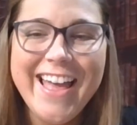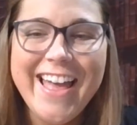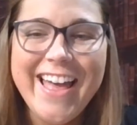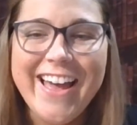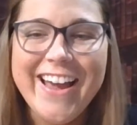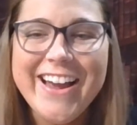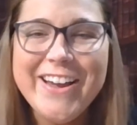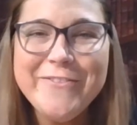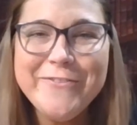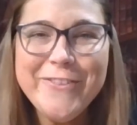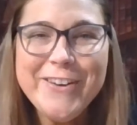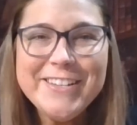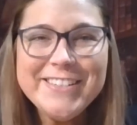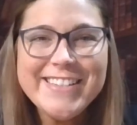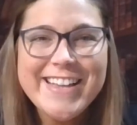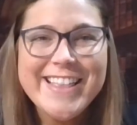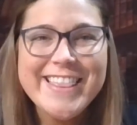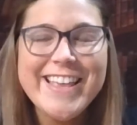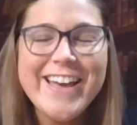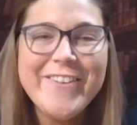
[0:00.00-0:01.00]
All right, first
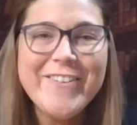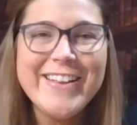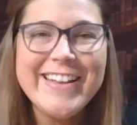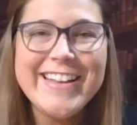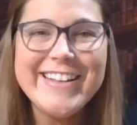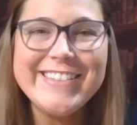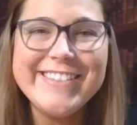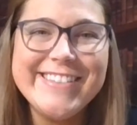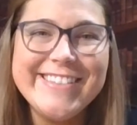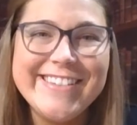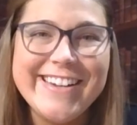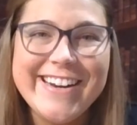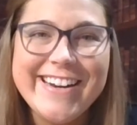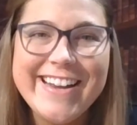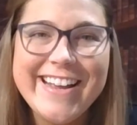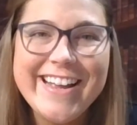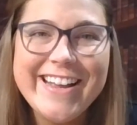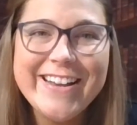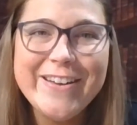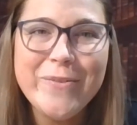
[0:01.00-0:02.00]
I thought we'd get
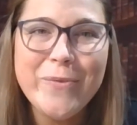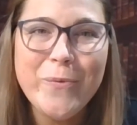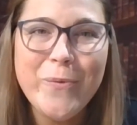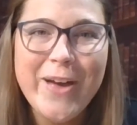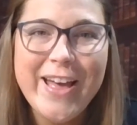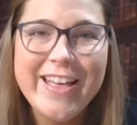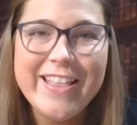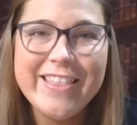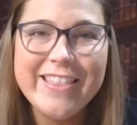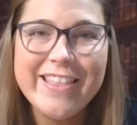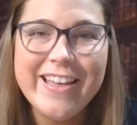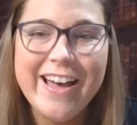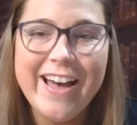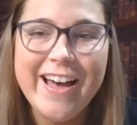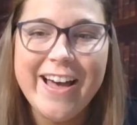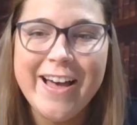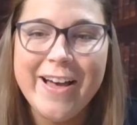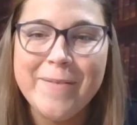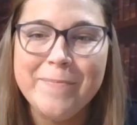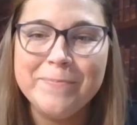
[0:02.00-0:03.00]
started with
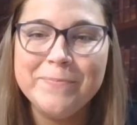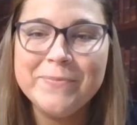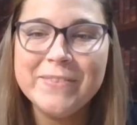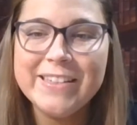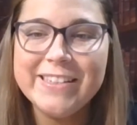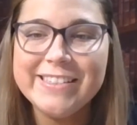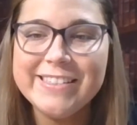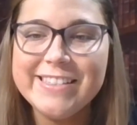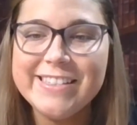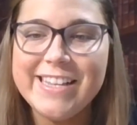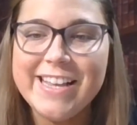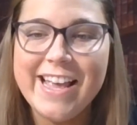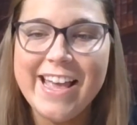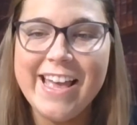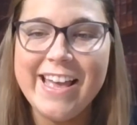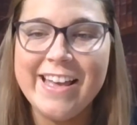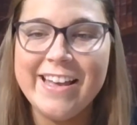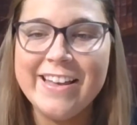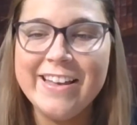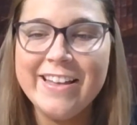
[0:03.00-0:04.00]

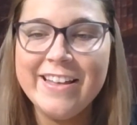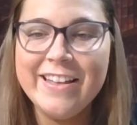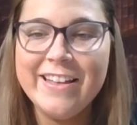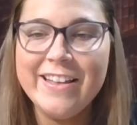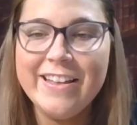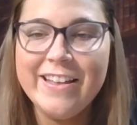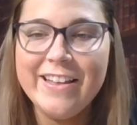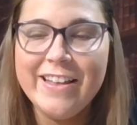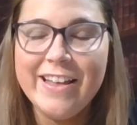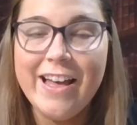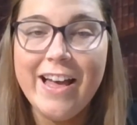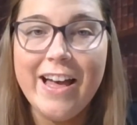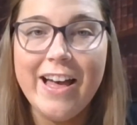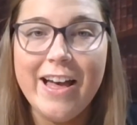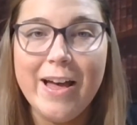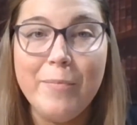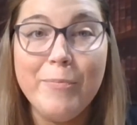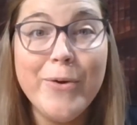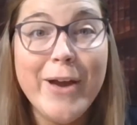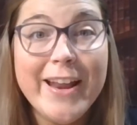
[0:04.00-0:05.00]
singing
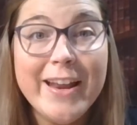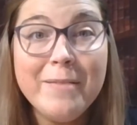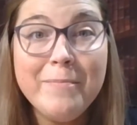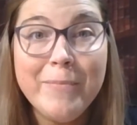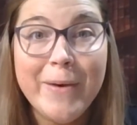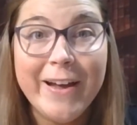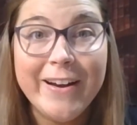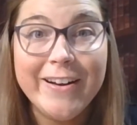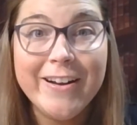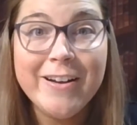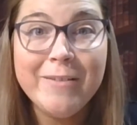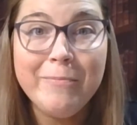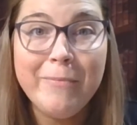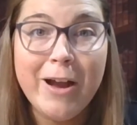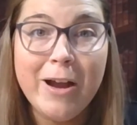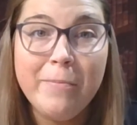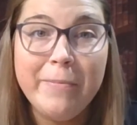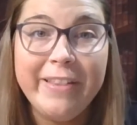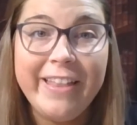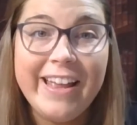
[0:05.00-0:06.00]
Bread and Butter,
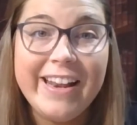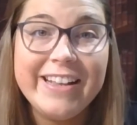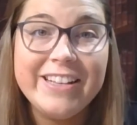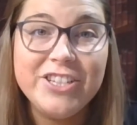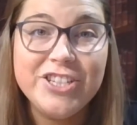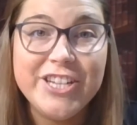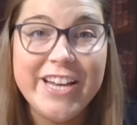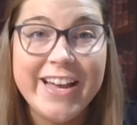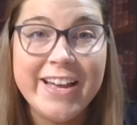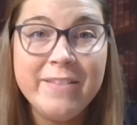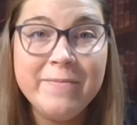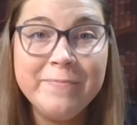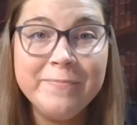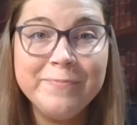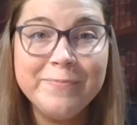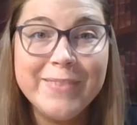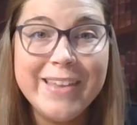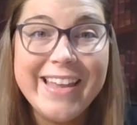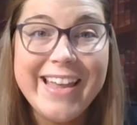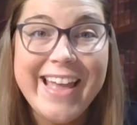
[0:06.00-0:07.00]
Marmalade and Jam.
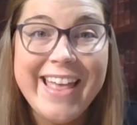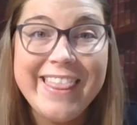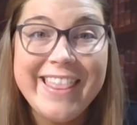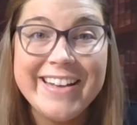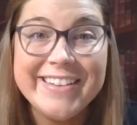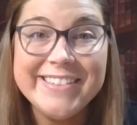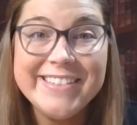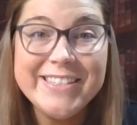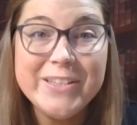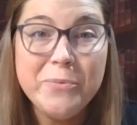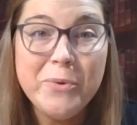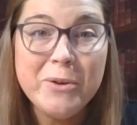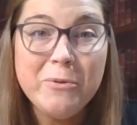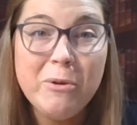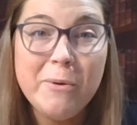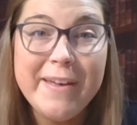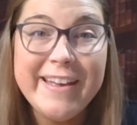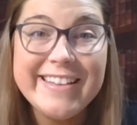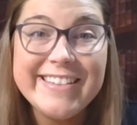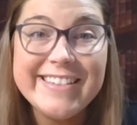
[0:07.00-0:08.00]
And that's the one
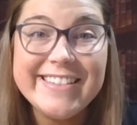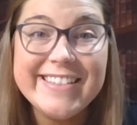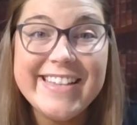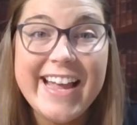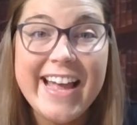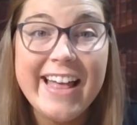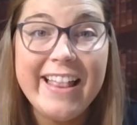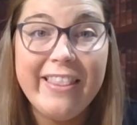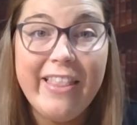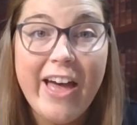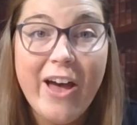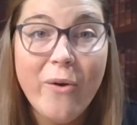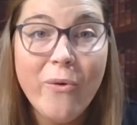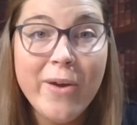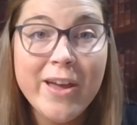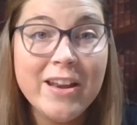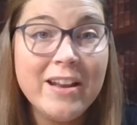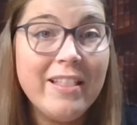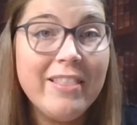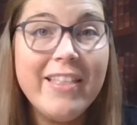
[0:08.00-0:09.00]
where we get to say hello
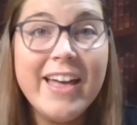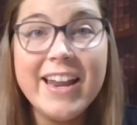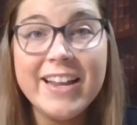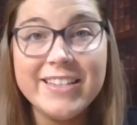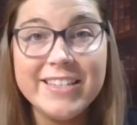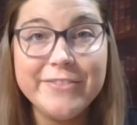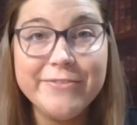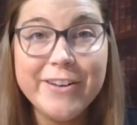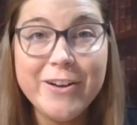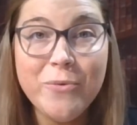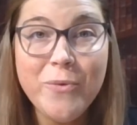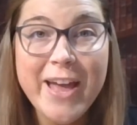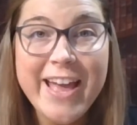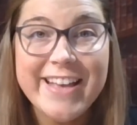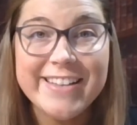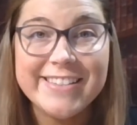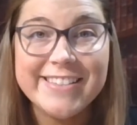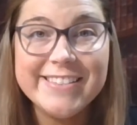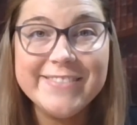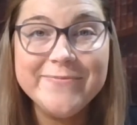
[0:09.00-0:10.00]
in a lot of different
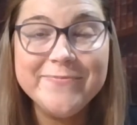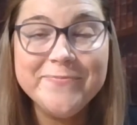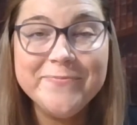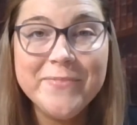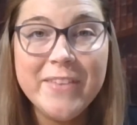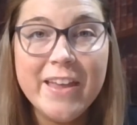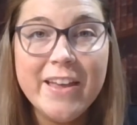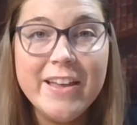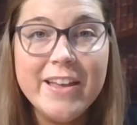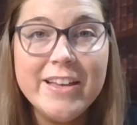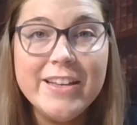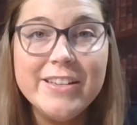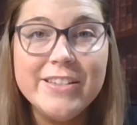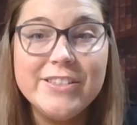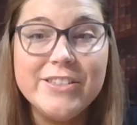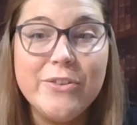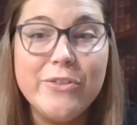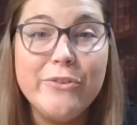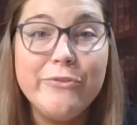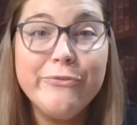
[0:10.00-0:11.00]
ways.
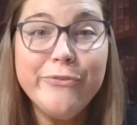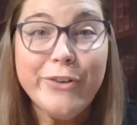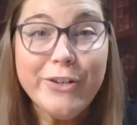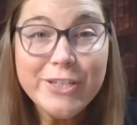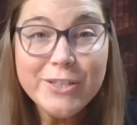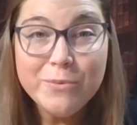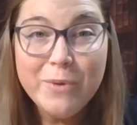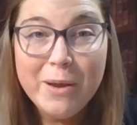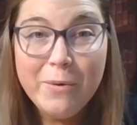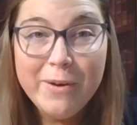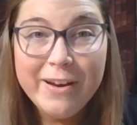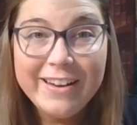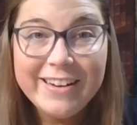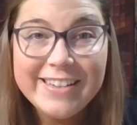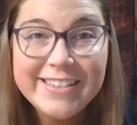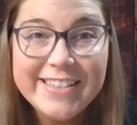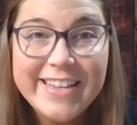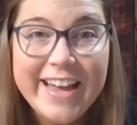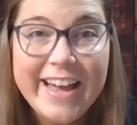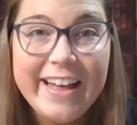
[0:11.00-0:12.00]
So the first way we're going
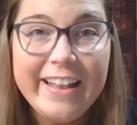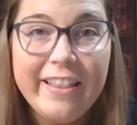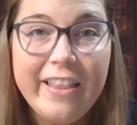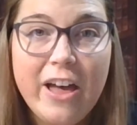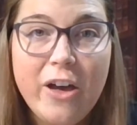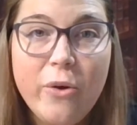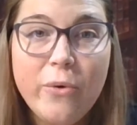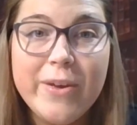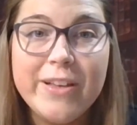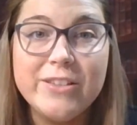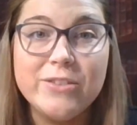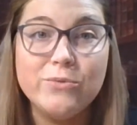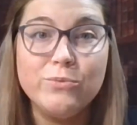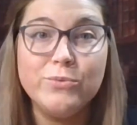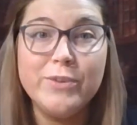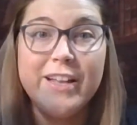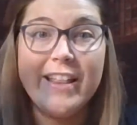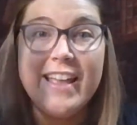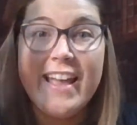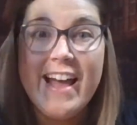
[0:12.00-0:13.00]
to say hello is
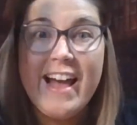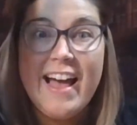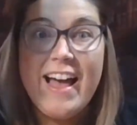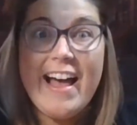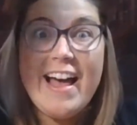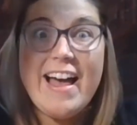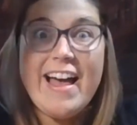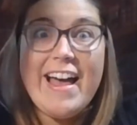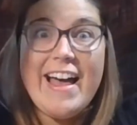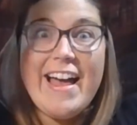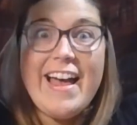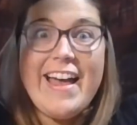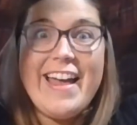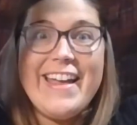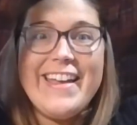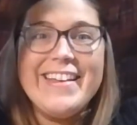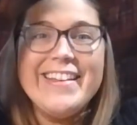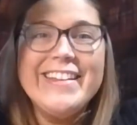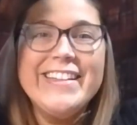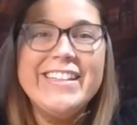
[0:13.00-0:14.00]
really
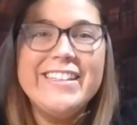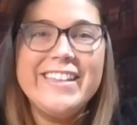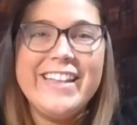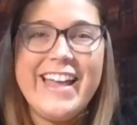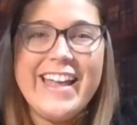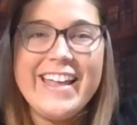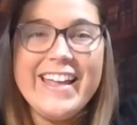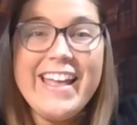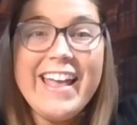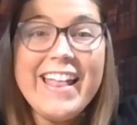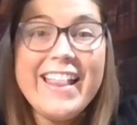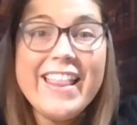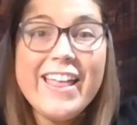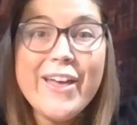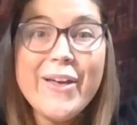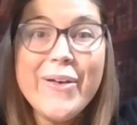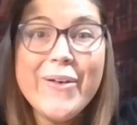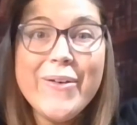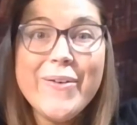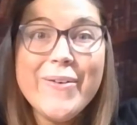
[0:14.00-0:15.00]
high, like
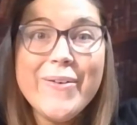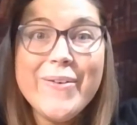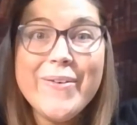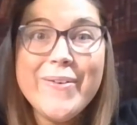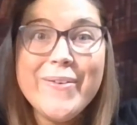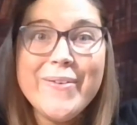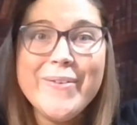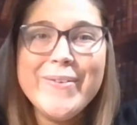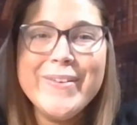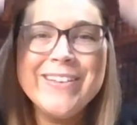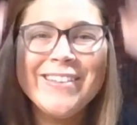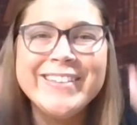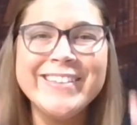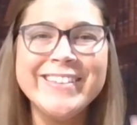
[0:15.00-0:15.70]
hello.